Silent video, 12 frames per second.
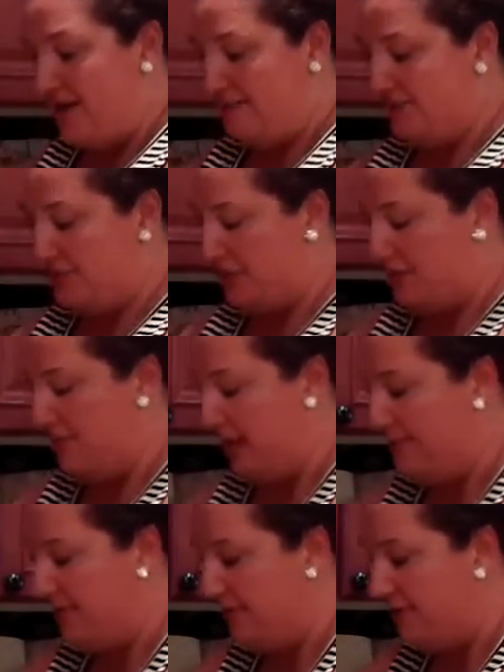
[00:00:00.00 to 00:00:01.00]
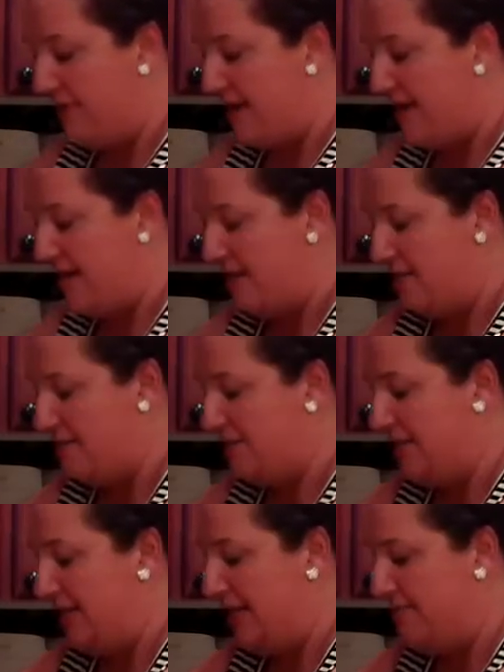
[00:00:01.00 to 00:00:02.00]
I'm just going to pop it right on
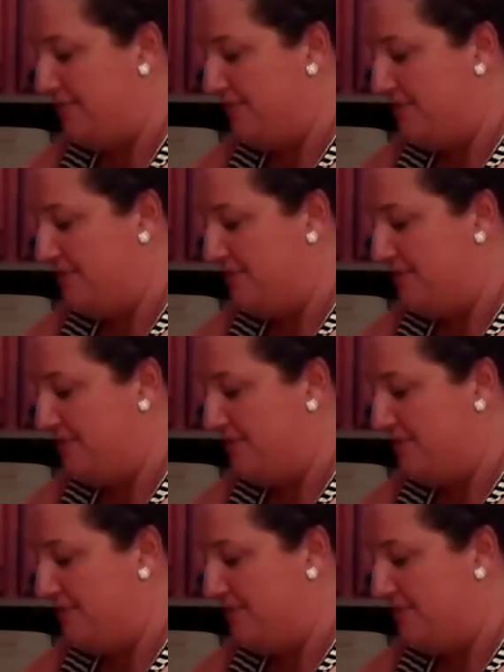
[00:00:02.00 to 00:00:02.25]
top.